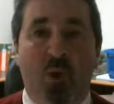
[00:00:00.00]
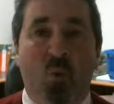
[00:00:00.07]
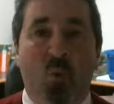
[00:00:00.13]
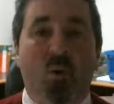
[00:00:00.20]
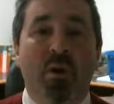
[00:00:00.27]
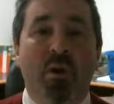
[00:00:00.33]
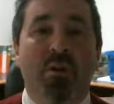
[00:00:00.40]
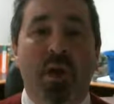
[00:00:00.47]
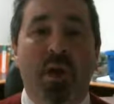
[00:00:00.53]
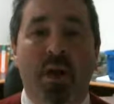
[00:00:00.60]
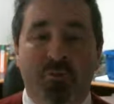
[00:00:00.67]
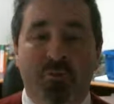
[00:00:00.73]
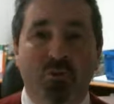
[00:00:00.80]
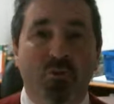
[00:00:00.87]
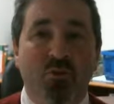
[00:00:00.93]
What do they
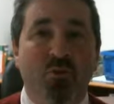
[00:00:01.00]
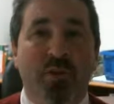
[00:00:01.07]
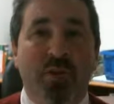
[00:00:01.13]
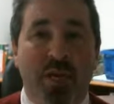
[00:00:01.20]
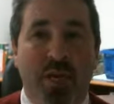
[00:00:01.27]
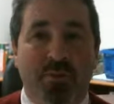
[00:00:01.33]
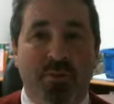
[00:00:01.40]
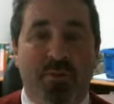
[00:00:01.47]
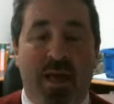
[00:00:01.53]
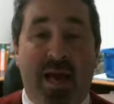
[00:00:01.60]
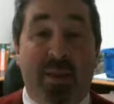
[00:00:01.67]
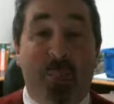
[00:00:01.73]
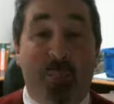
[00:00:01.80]
have to do to get that?